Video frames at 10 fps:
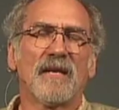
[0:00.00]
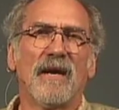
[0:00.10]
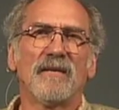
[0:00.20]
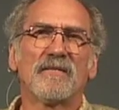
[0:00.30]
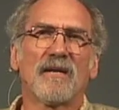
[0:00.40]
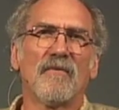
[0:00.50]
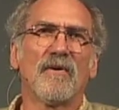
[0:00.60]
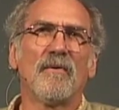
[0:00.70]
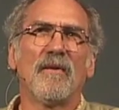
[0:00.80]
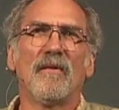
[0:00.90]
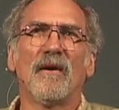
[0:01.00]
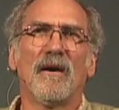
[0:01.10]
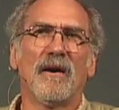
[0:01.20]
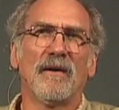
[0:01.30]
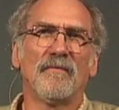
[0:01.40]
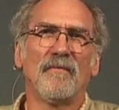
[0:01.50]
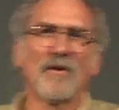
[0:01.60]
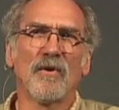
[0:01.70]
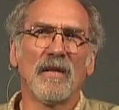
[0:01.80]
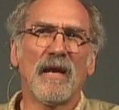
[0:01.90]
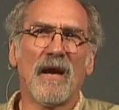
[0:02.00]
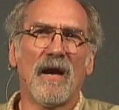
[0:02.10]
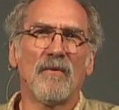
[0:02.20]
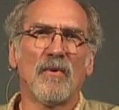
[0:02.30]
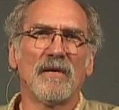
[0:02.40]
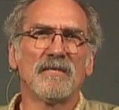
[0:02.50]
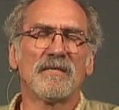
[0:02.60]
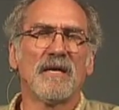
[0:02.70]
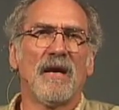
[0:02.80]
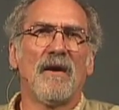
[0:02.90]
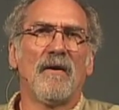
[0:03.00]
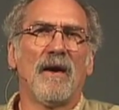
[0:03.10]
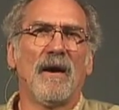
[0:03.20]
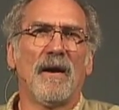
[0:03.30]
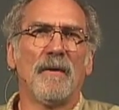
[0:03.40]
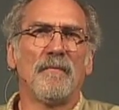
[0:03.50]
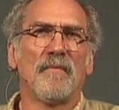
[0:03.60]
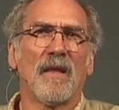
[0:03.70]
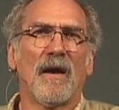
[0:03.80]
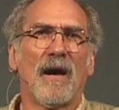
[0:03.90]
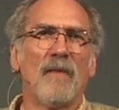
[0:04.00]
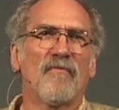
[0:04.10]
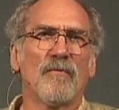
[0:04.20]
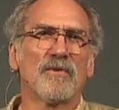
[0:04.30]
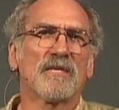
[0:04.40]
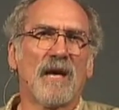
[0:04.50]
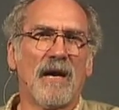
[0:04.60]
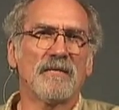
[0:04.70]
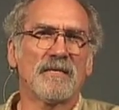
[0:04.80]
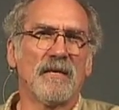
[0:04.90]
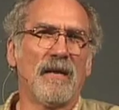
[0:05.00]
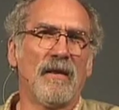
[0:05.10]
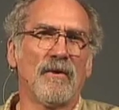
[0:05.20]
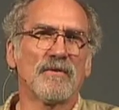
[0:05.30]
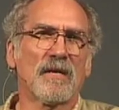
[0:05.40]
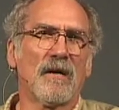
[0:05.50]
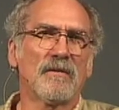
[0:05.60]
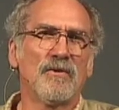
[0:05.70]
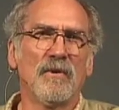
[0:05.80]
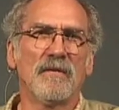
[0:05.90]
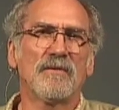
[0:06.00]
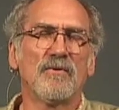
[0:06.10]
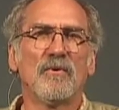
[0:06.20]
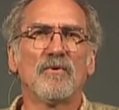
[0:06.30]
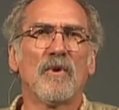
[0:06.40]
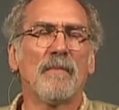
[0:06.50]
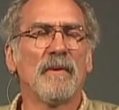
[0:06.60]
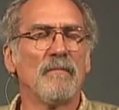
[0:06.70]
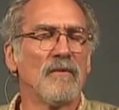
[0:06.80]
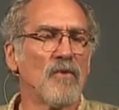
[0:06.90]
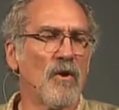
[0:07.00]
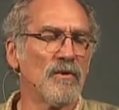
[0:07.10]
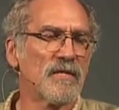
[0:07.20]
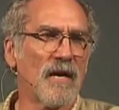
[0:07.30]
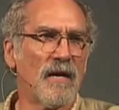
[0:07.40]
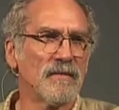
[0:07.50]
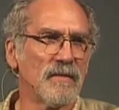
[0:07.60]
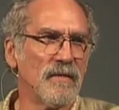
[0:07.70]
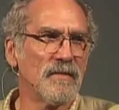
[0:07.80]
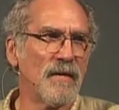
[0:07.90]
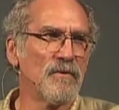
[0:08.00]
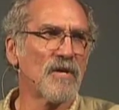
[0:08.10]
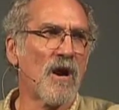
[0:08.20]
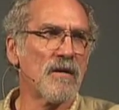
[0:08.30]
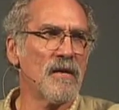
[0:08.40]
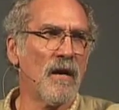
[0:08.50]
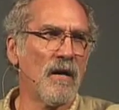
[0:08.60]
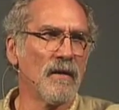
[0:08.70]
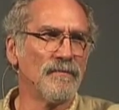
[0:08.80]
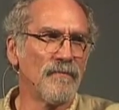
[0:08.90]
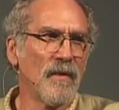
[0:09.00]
that I discovered uh, early on was um, I'm from Wisconsin, and there was a cartoonist who grew up in Monroe, Wisconsin. His name was Art Young.